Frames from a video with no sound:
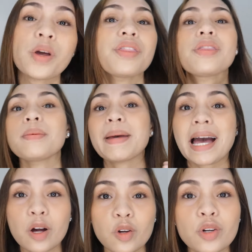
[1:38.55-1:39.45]
with the
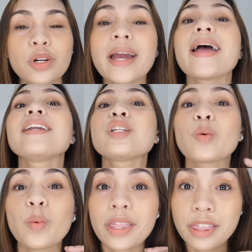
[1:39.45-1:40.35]
powder and
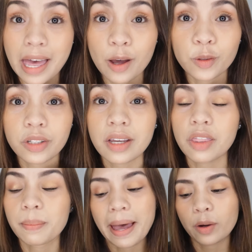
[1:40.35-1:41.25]
without
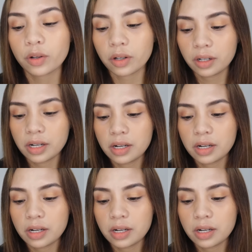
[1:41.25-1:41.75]
the powder.